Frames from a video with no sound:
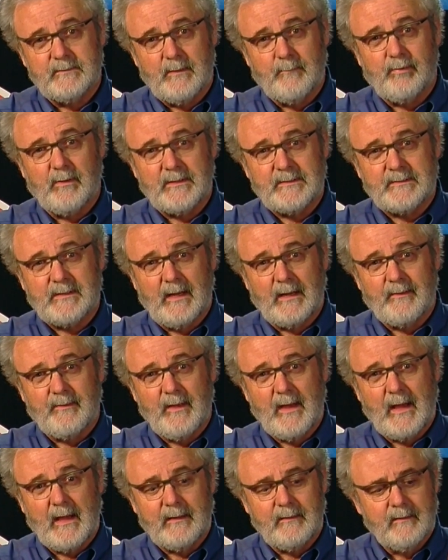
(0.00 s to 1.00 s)
someplace like
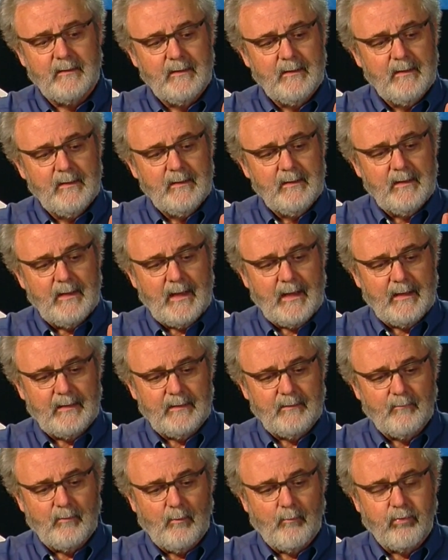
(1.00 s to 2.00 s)
that,
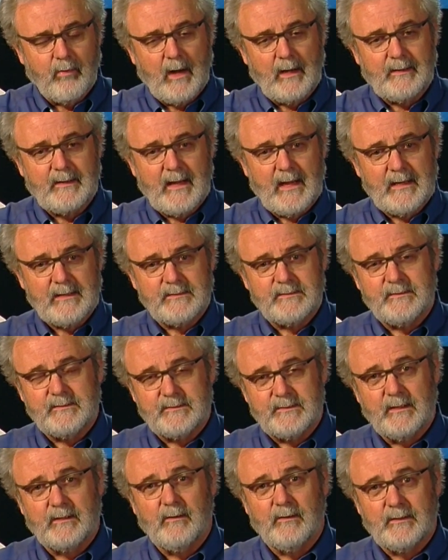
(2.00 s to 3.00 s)
and it will broadcast the
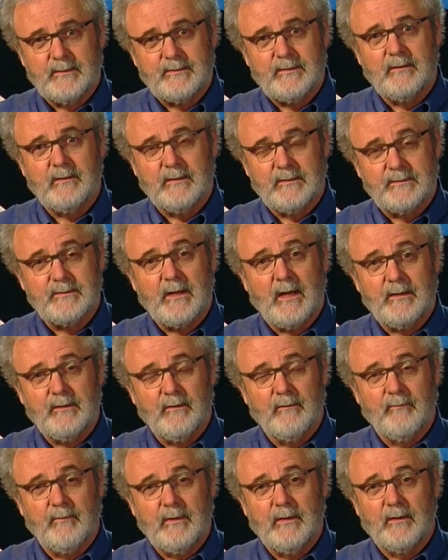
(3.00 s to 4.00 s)
signal in inside
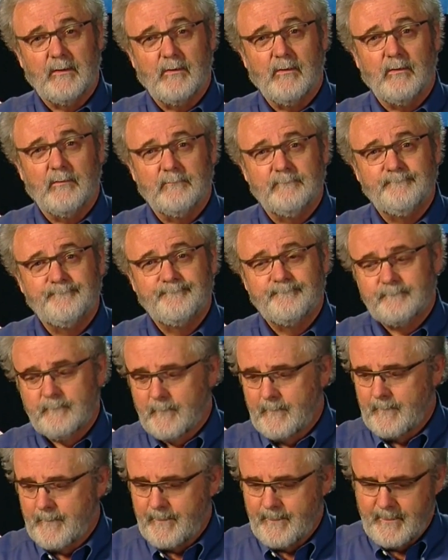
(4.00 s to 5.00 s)
your vehicle.
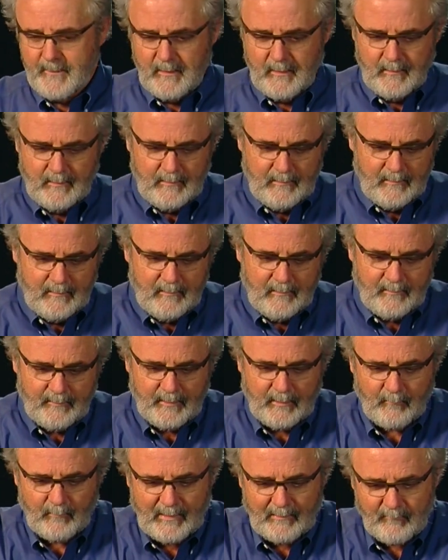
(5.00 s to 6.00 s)

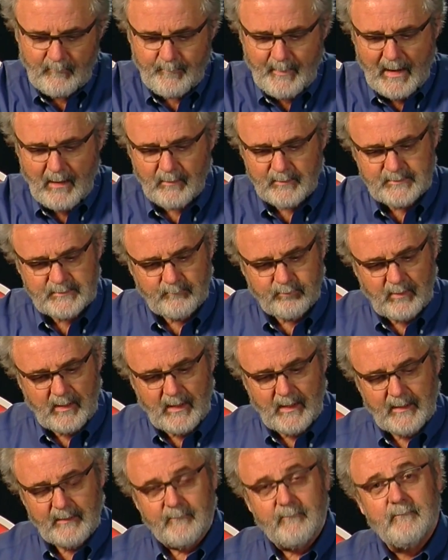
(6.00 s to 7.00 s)
Then we have a power
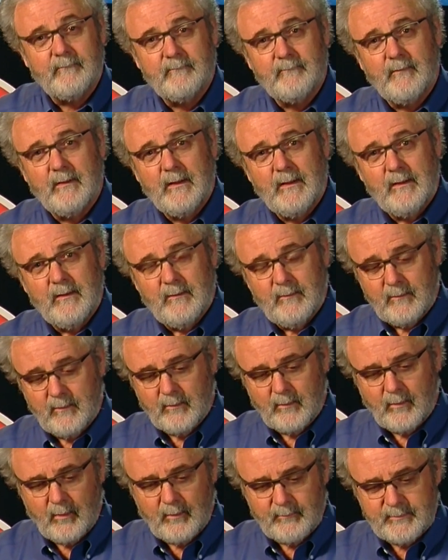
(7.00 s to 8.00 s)
supply,
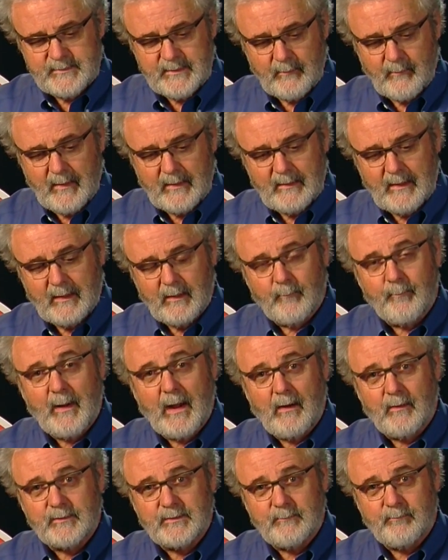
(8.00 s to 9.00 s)
good old cigarette lighter
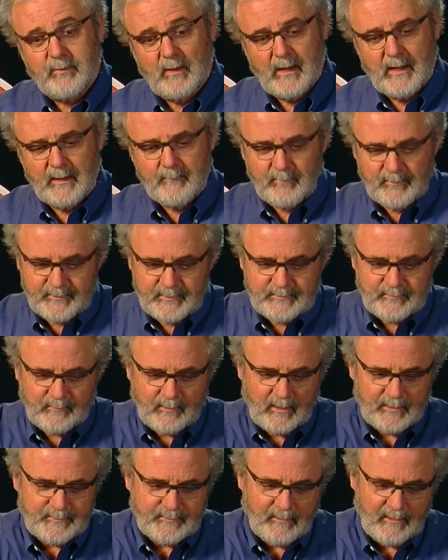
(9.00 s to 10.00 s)
power supply, but this
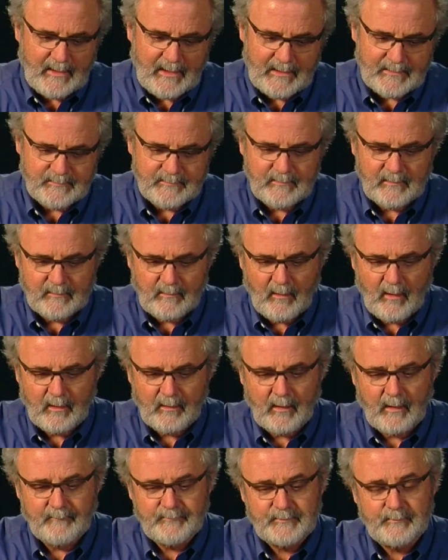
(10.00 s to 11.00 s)
one also has an
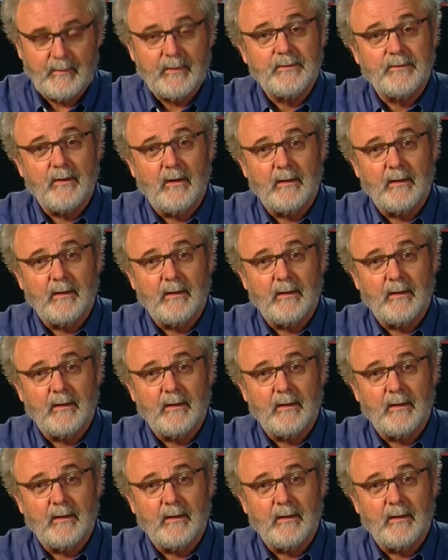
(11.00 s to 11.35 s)
on-off switch